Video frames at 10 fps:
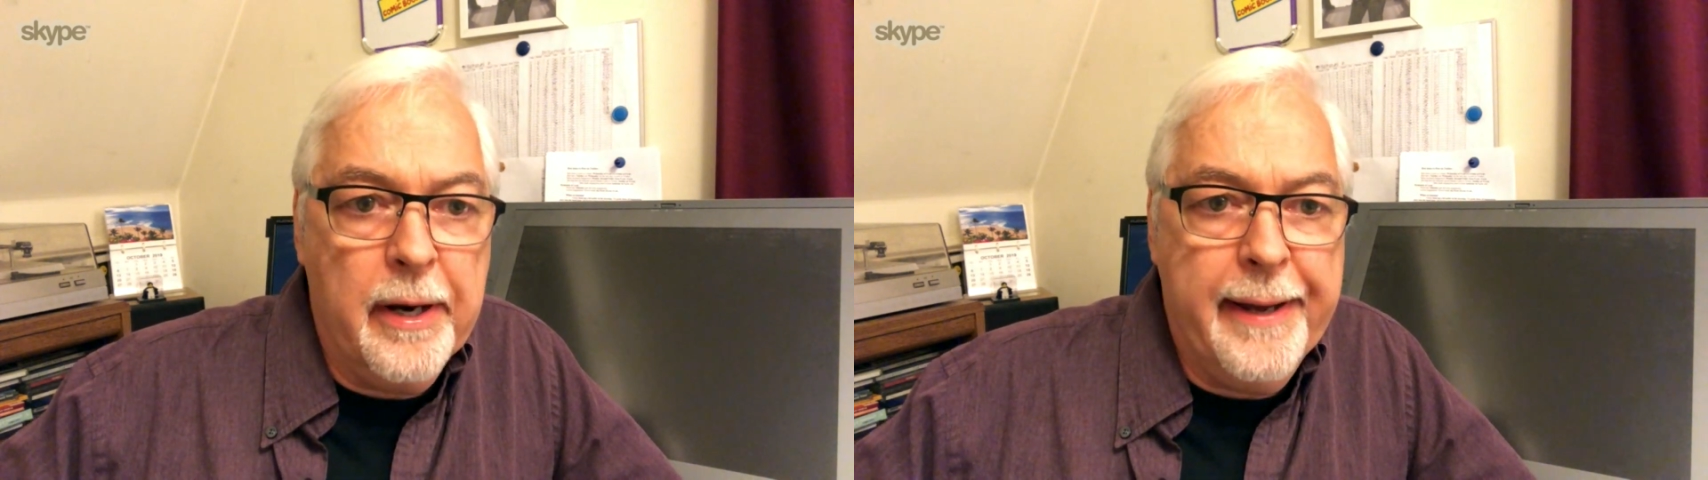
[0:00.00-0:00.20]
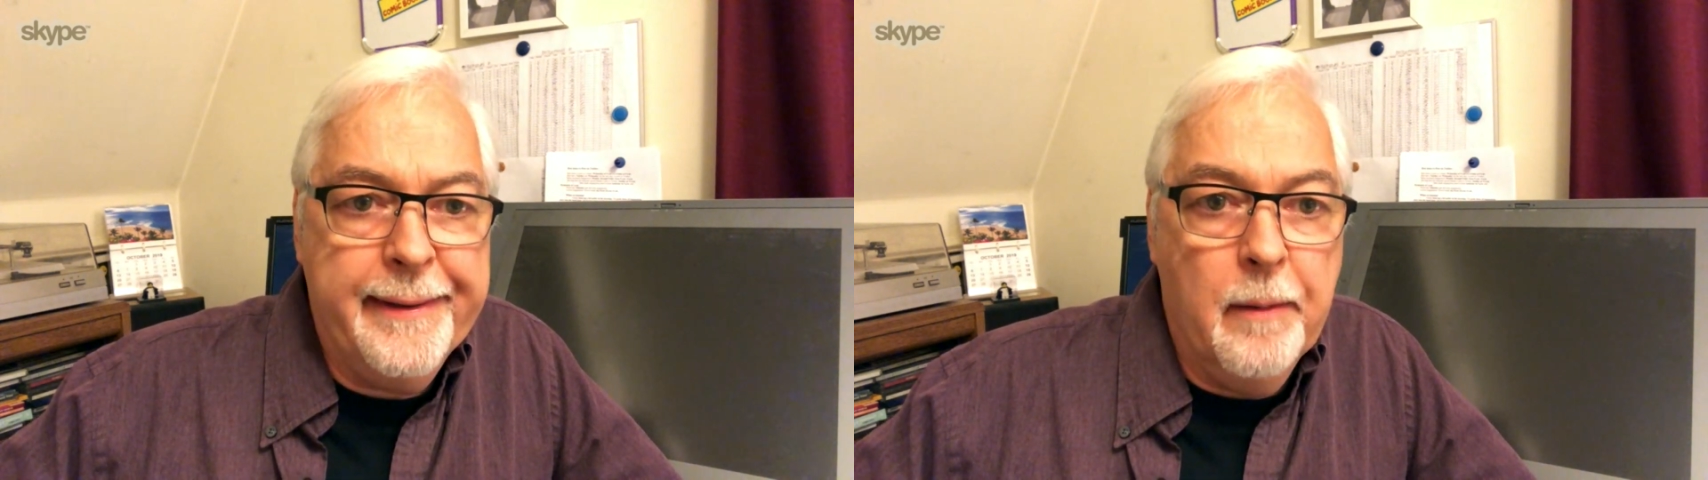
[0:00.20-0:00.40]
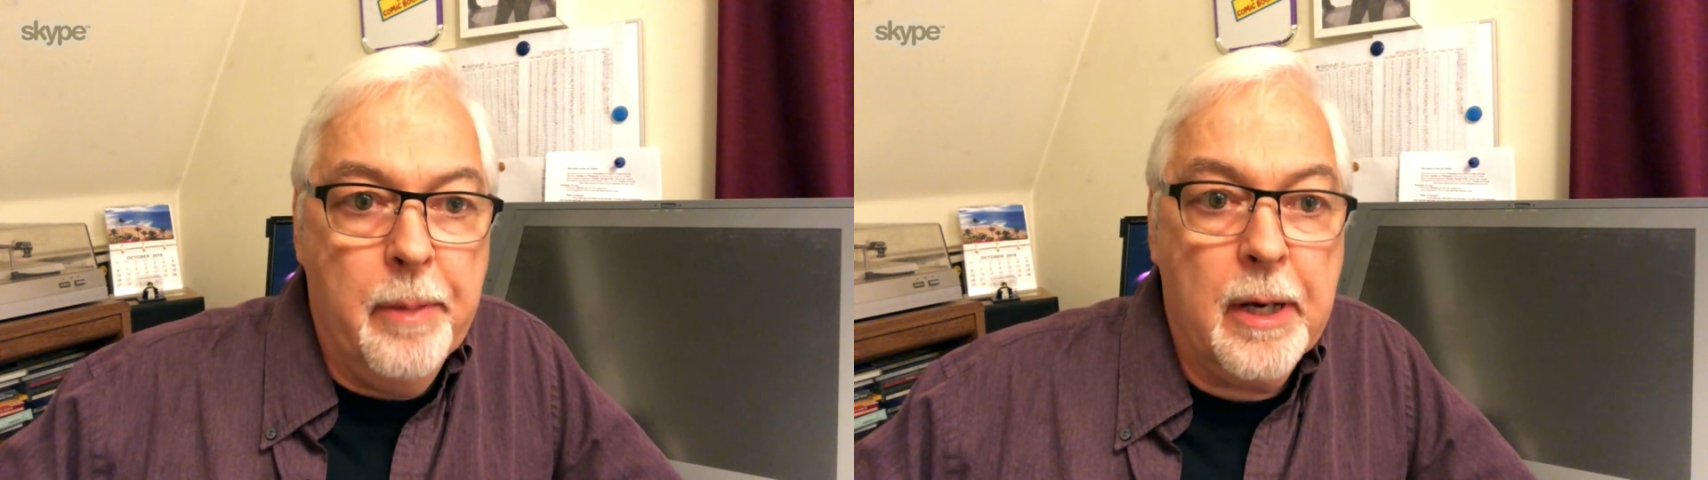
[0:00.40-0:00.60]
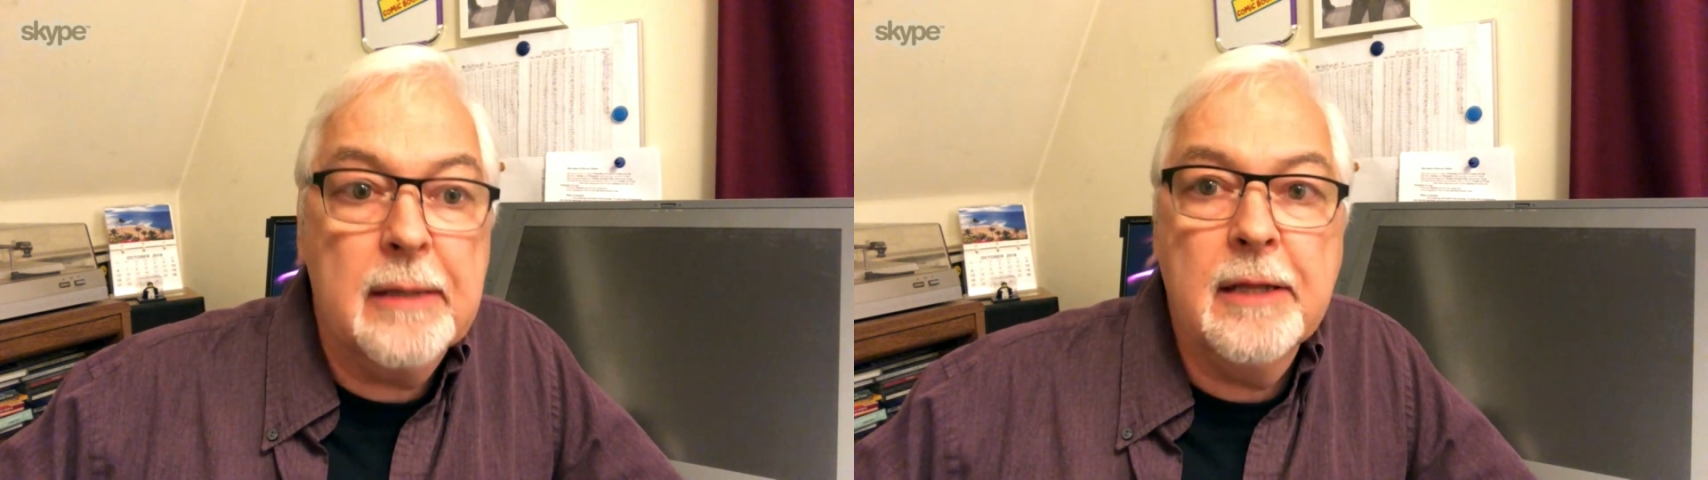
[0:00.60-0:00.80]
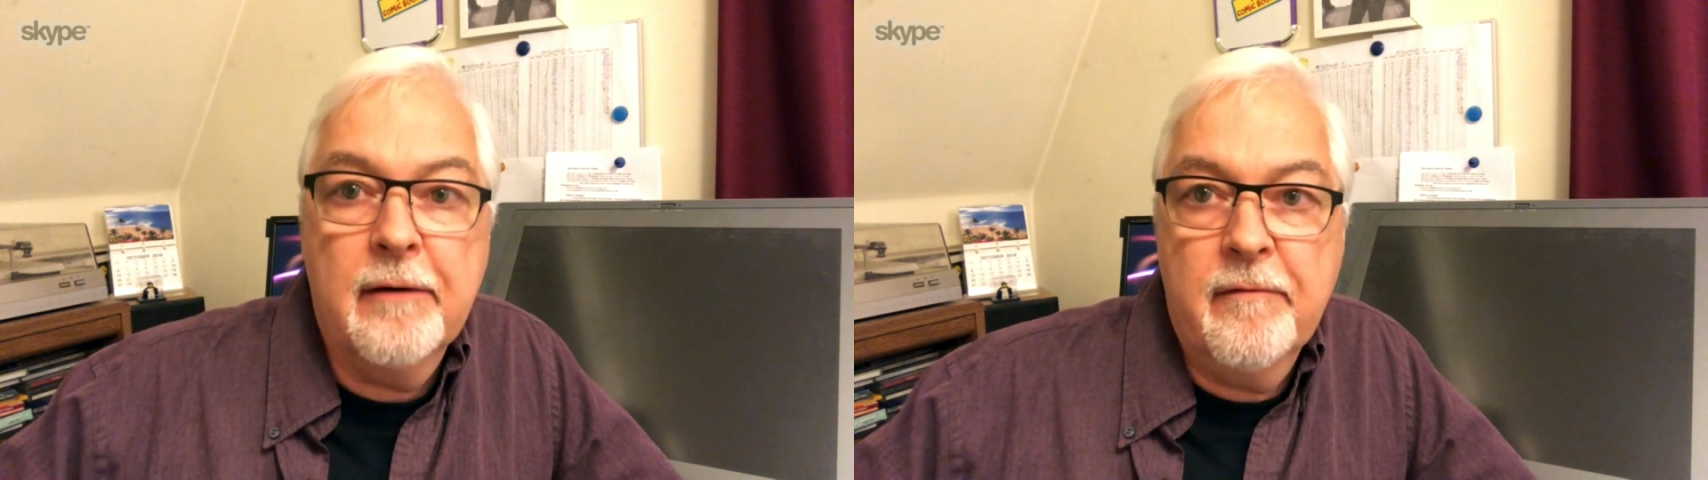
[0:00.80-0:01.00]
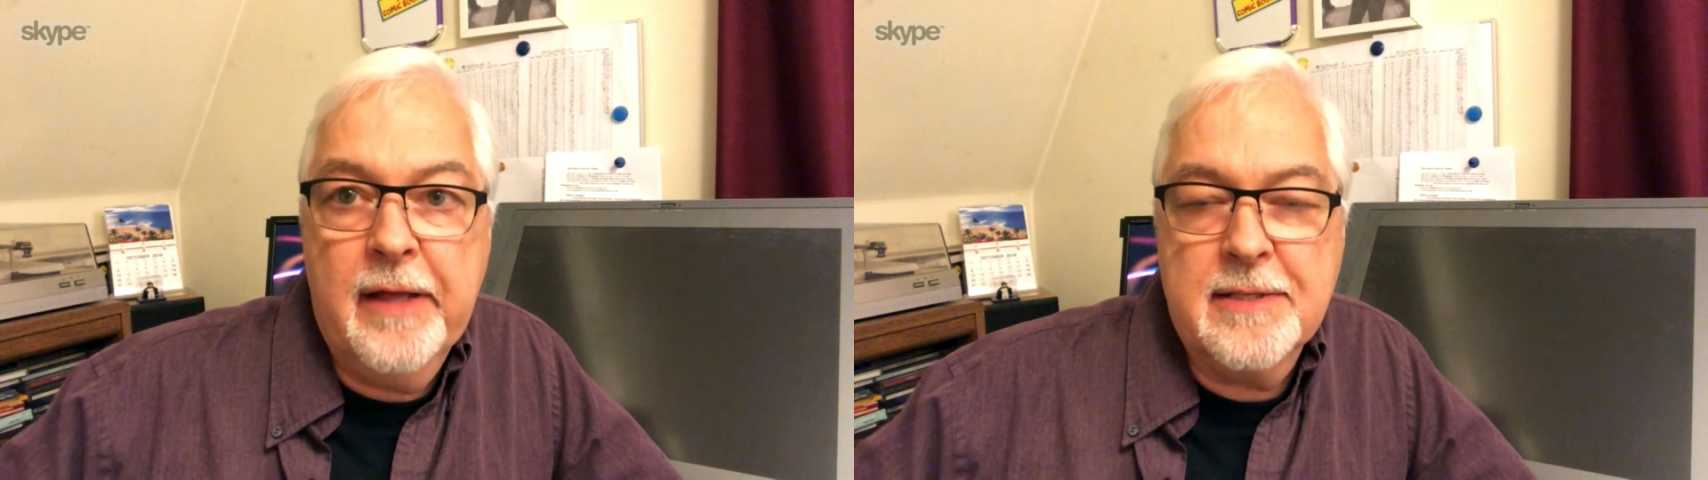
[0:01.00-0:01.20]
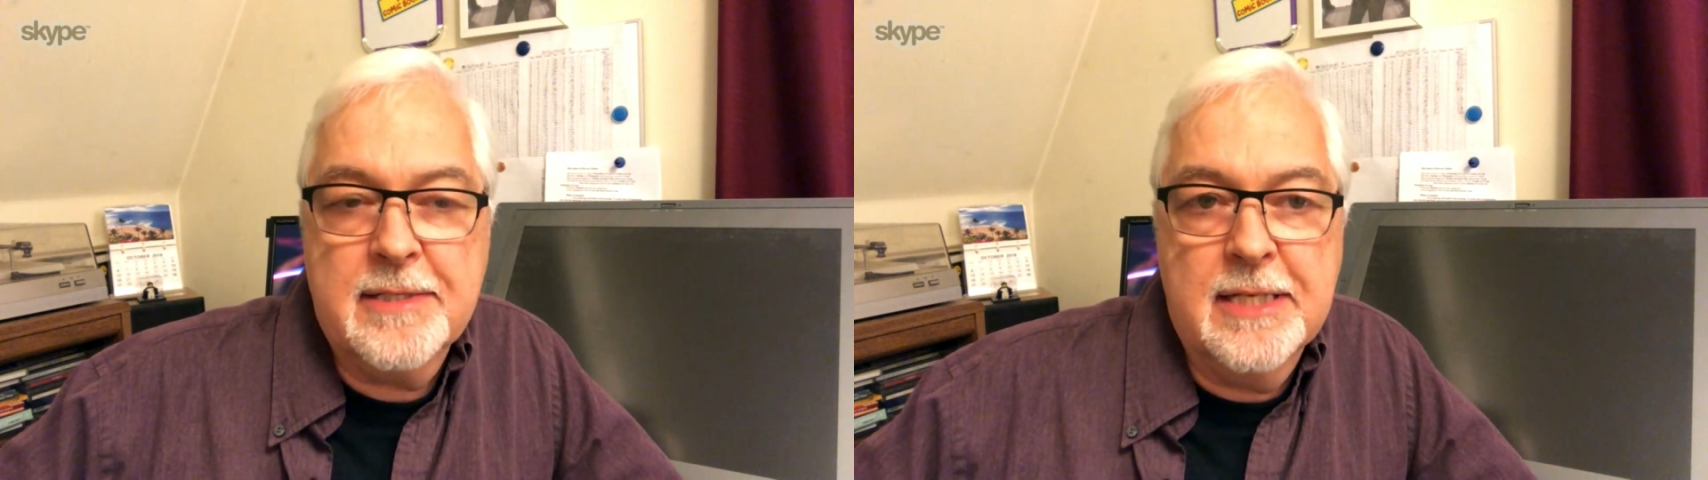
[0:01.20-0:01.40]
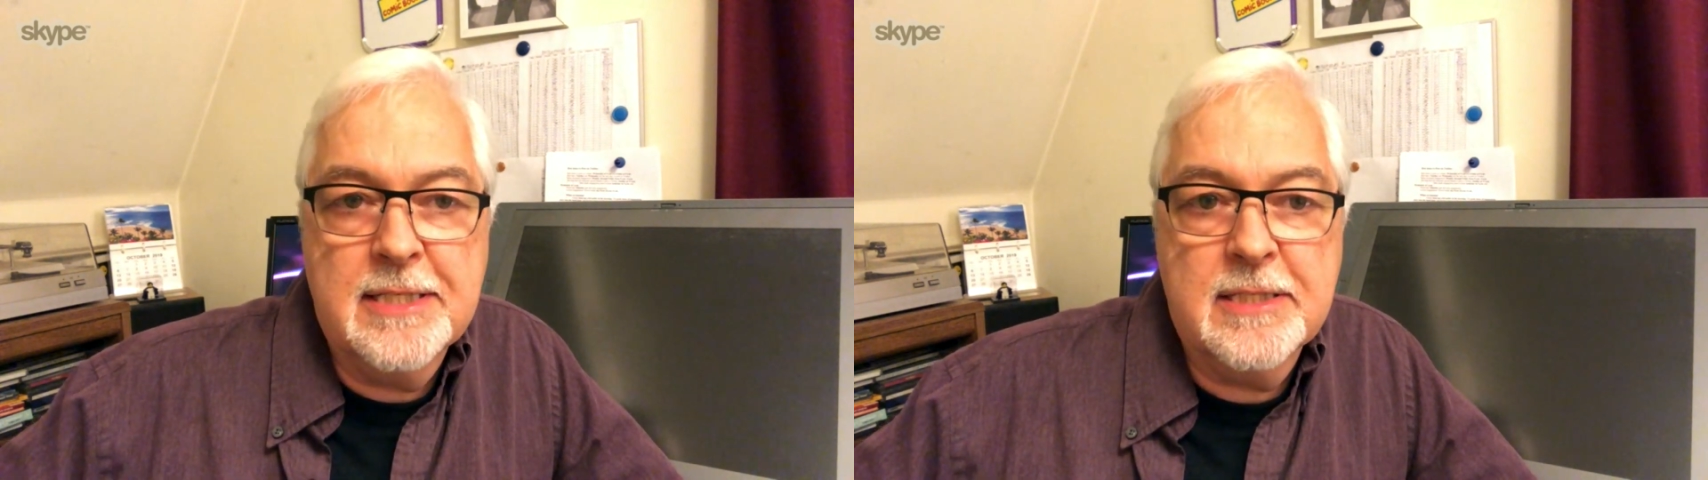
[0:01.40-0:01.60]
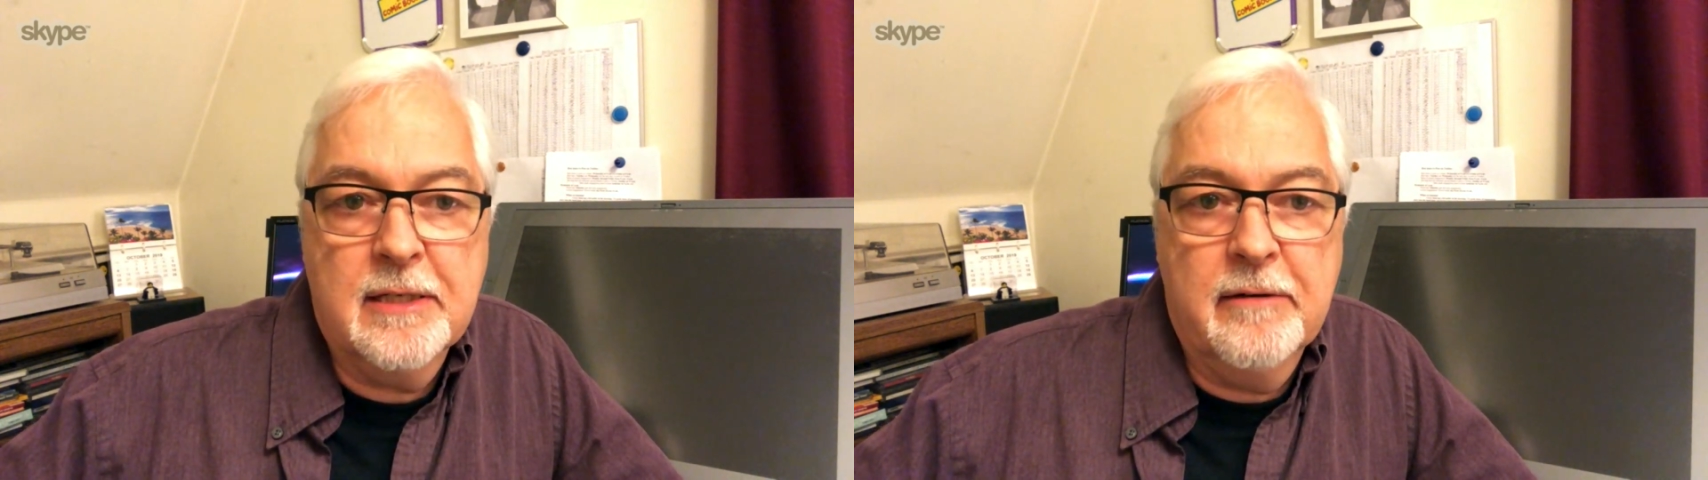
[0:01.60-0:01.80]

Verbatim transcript: I love that sense